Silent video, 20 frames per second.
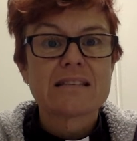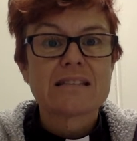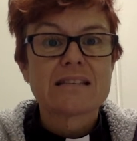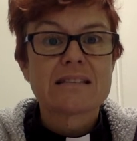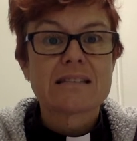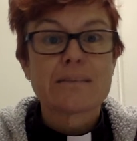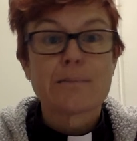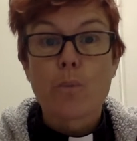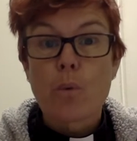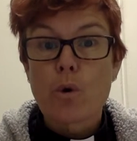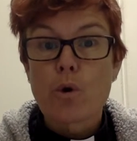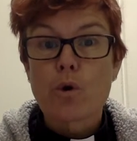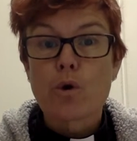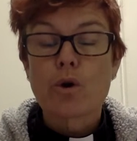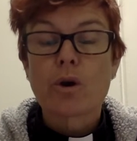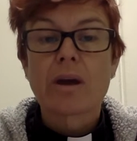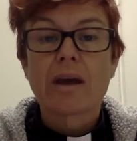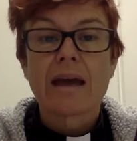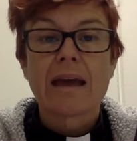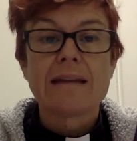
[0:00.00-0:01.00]
some
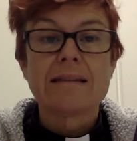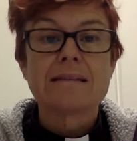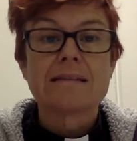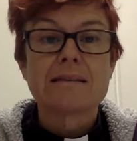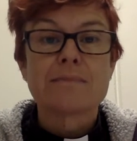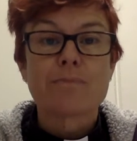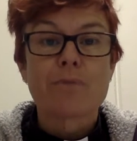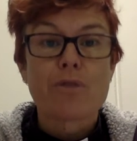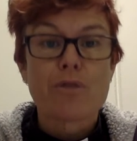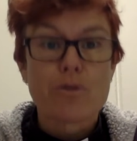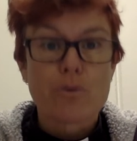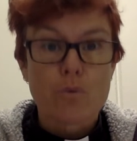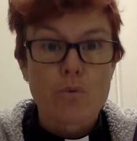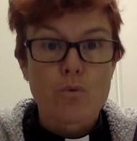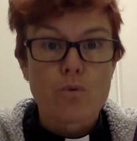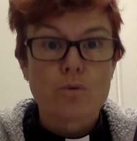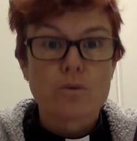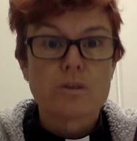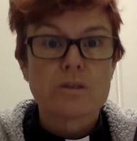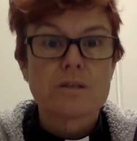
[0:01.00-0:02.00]
work and some
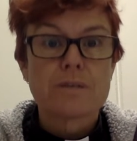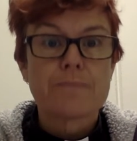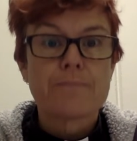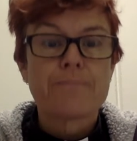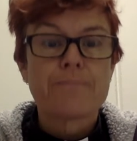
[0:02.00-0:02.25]
thought.